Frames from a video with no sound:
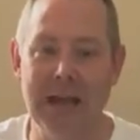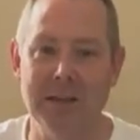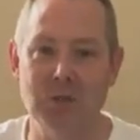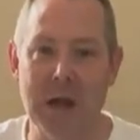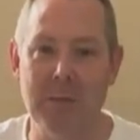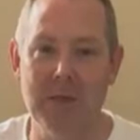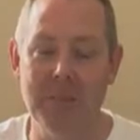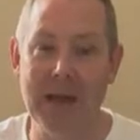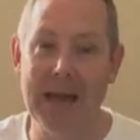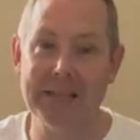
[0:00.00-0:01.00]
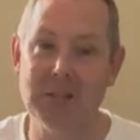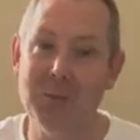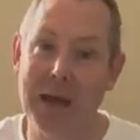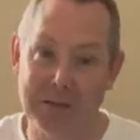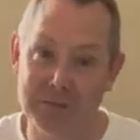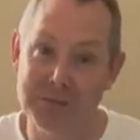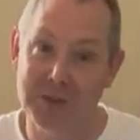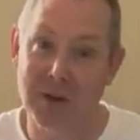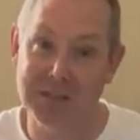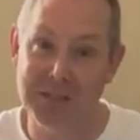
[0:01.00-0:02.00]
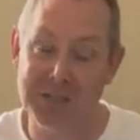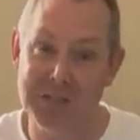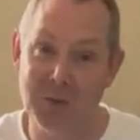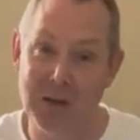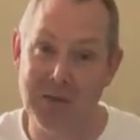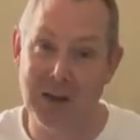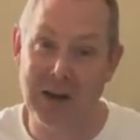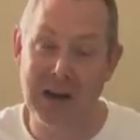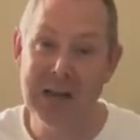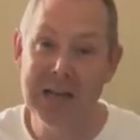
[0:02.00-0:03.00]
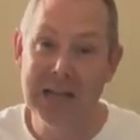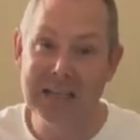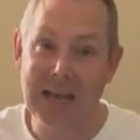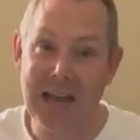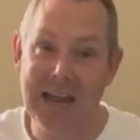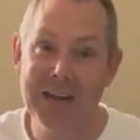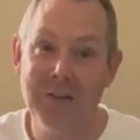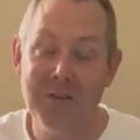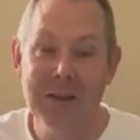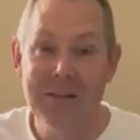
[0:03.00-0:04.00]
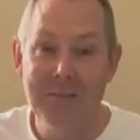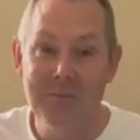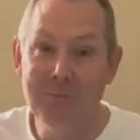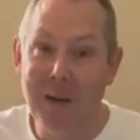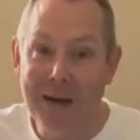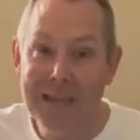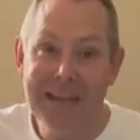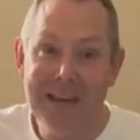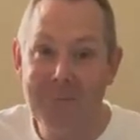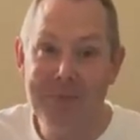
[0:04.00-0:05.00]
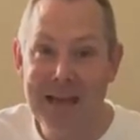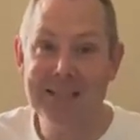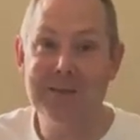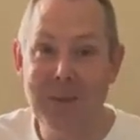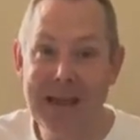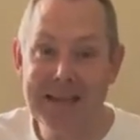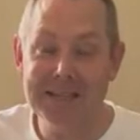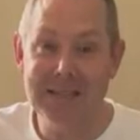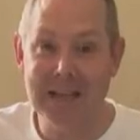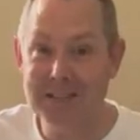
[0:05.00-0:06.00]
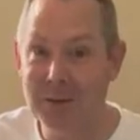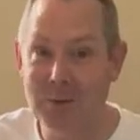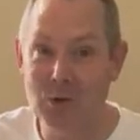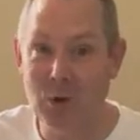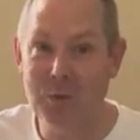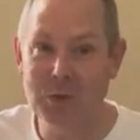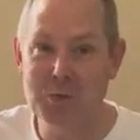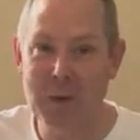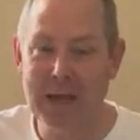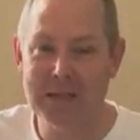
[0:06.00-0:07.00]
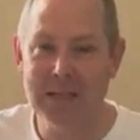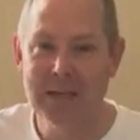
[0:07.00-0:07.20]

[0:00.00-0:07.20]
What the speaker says: You had a trauma in the past, you might have some scar tissue in there kind of muddying up that space, that subacromial space.